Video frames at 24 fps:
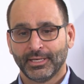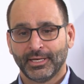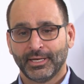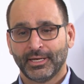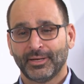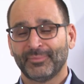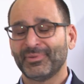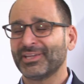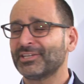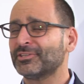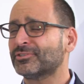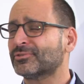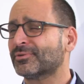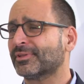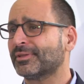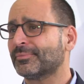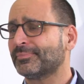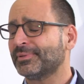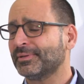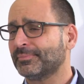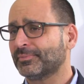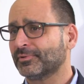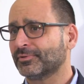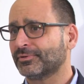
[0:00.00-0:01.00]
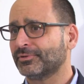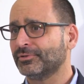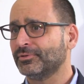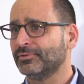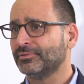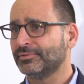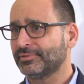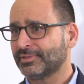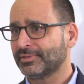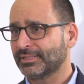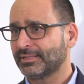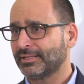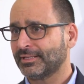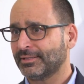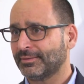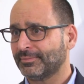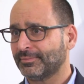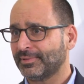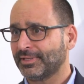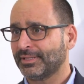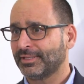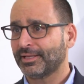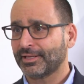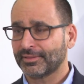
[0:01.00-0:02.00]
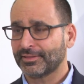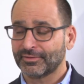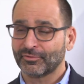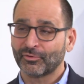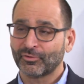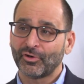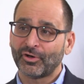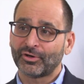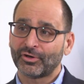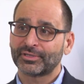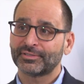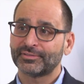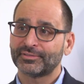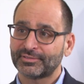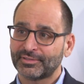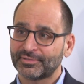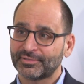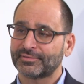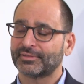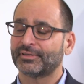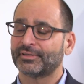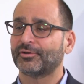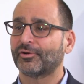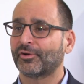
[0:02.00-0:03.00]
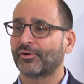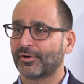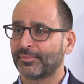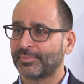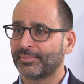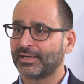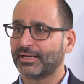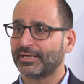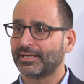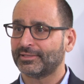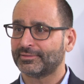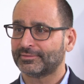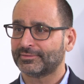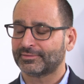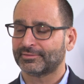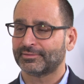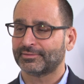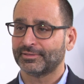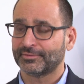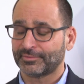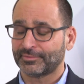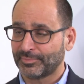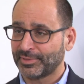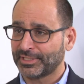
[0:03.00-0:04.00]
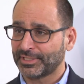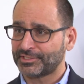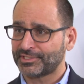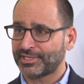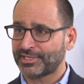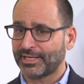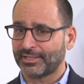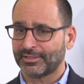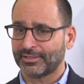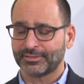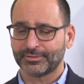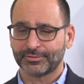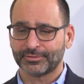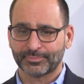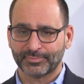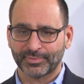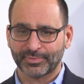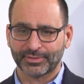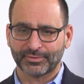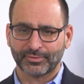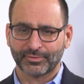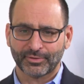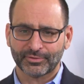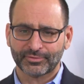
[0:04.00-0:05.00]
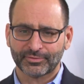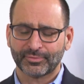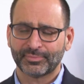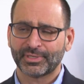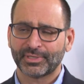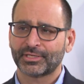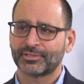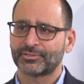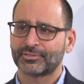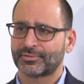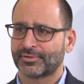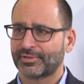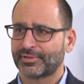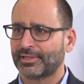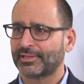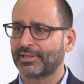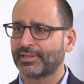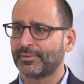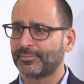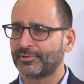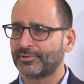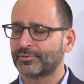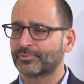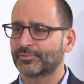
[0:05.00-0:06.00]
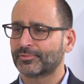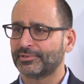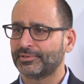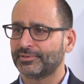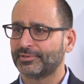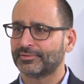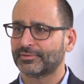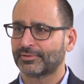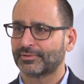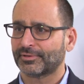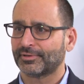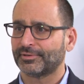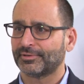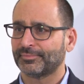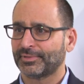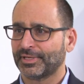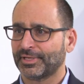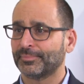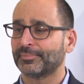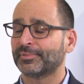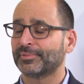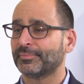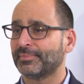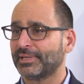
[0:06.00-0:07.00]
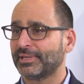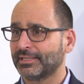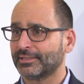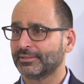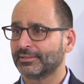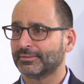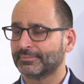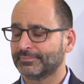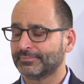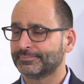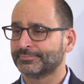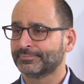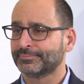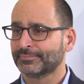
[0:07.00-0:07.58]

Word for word: Uh, making sure that people are using them and that they're all consistent and harmonized is a big challenge, but also making sure that laboratories are implementing them.